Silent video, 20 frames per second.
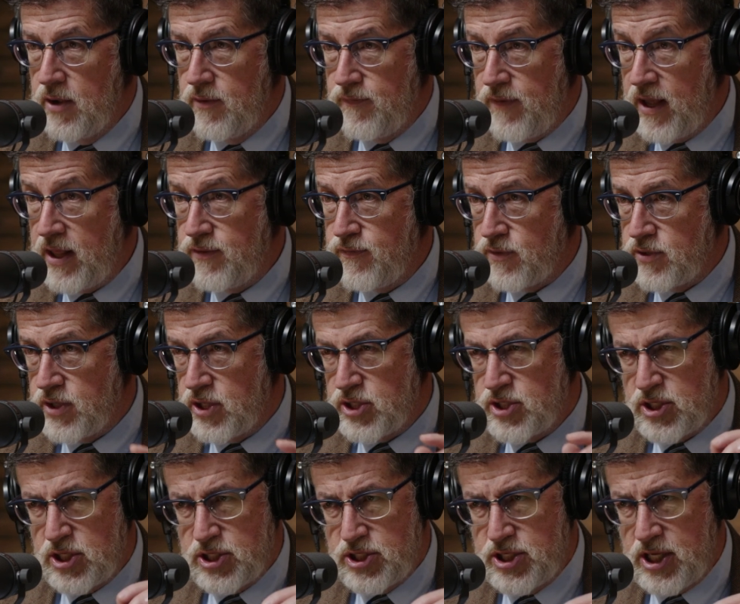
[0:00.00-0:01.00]

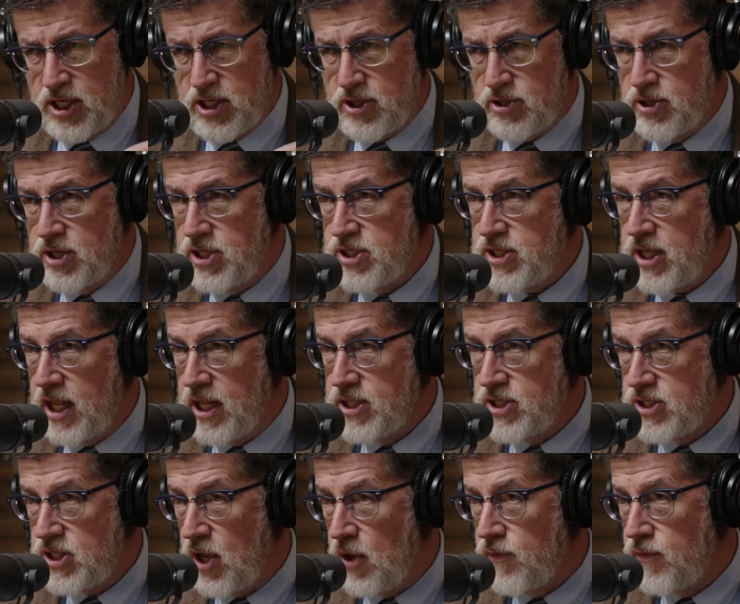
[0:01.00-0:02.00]
faithfulness, gentleness, and
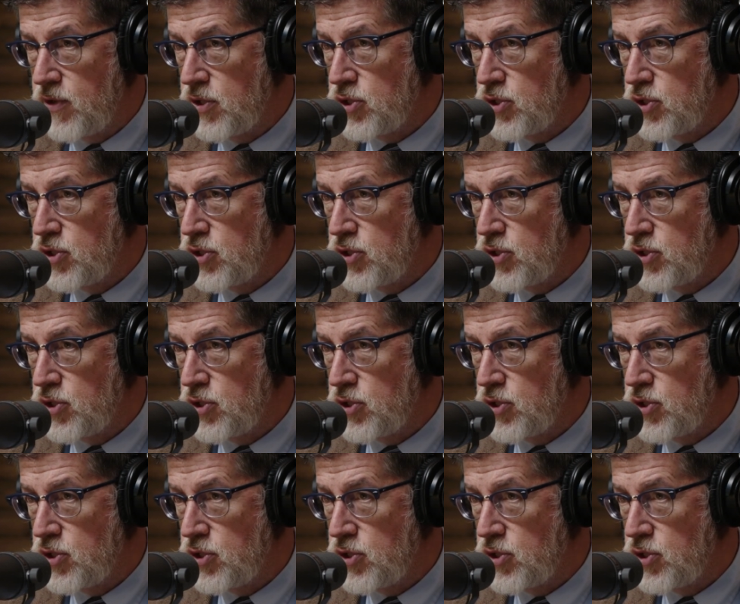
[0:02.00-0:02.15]
self